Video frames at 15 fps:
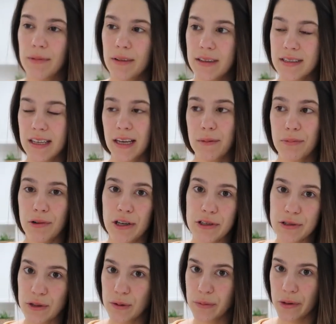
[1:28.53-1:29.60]
It's like a
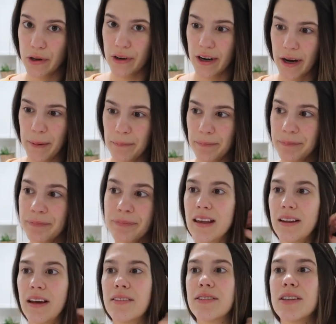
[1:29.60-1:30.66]
preschool program. He
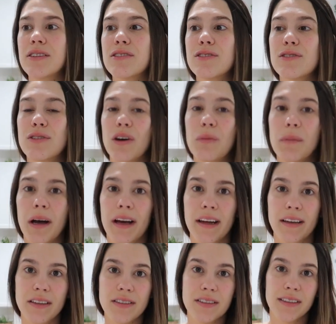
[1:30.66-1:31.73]
loved it so
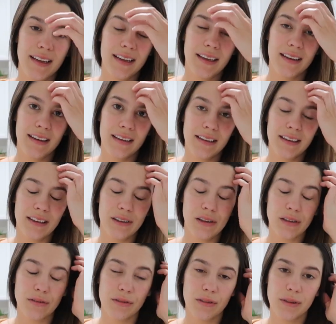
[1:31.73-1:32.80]
much and he
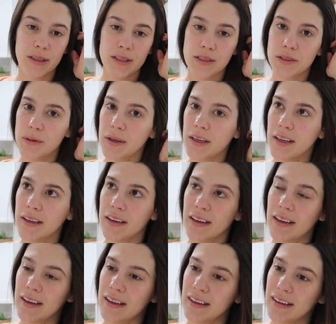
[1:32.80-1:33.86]
looked forward to it,
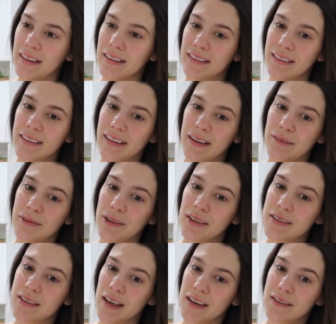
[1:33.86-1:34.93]
and I'm
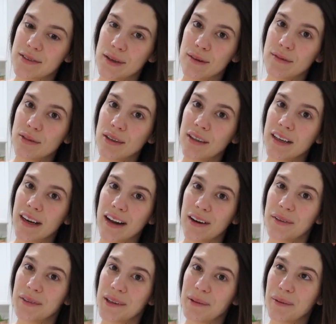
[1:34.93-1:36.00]
really sad it's over, and I
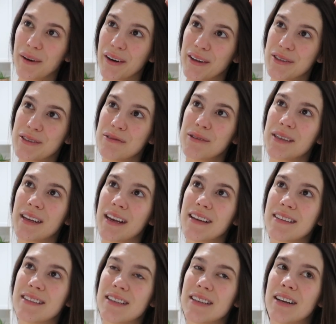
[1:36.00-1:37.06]
don't think we're gonna do it
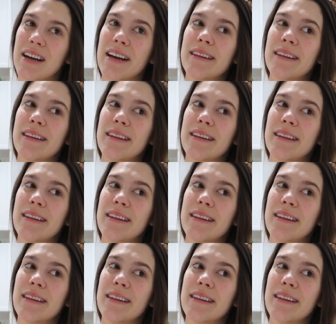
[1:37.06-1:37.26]
next year.